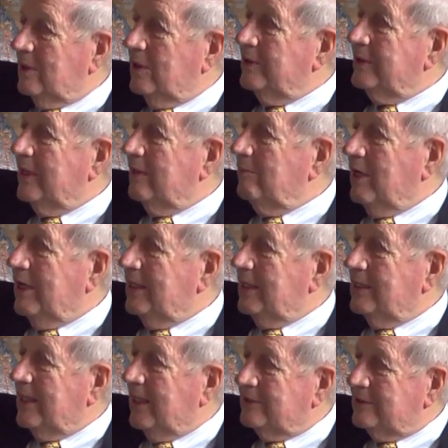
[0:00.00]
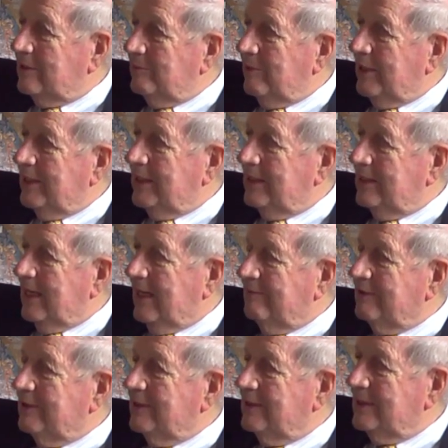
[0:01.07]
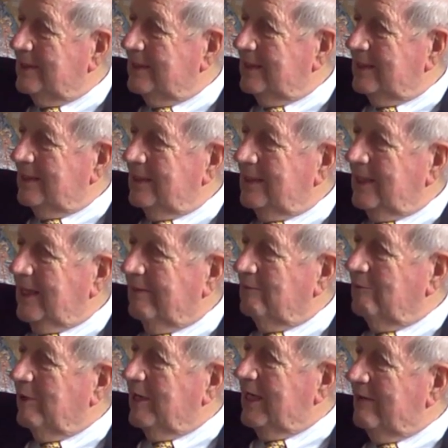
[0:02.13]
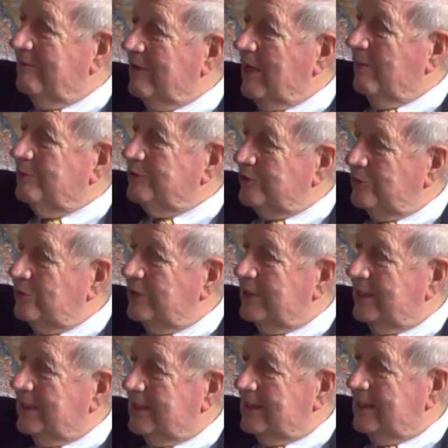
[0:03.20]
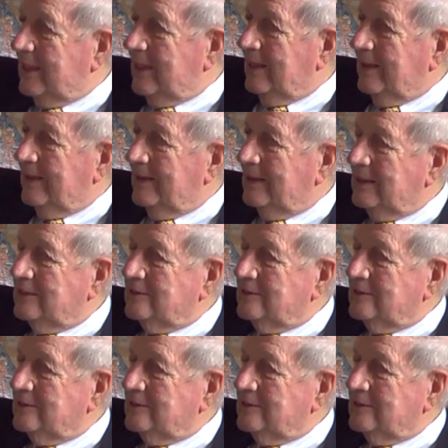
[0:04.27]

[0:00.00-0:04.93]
earn their money and get their money and having everybody have an opportunity, uh,